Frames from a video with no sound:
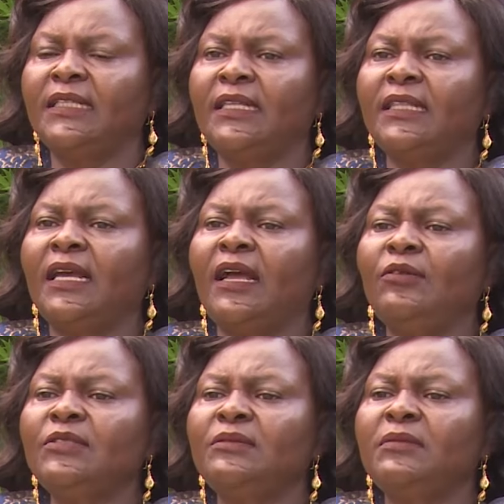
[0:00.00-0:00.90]
then the
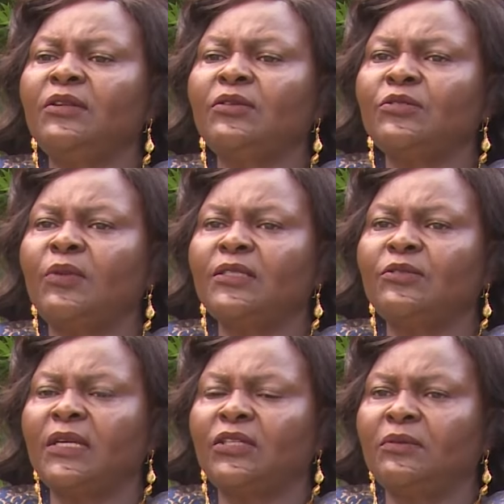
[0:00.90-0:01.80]
county may not want
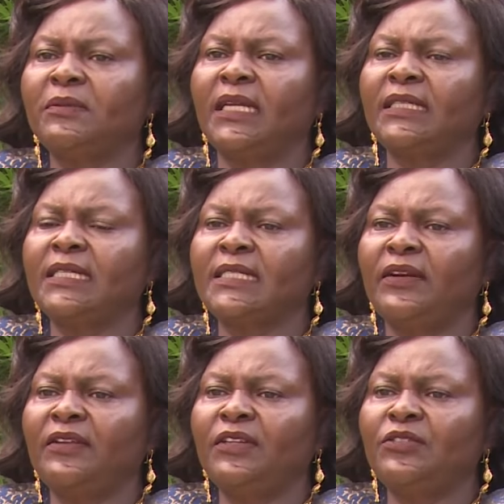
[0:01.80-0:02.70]
to adopt that as a
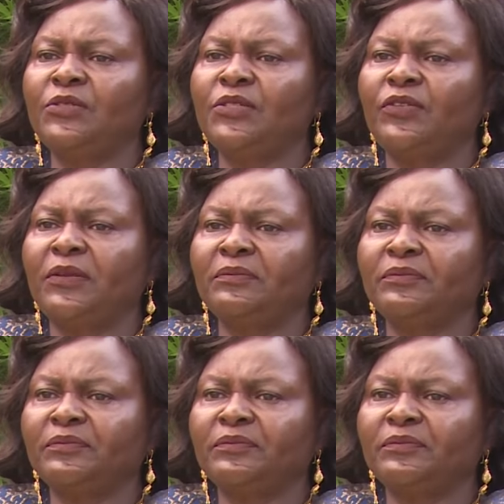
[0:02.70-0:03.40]
revenue stream.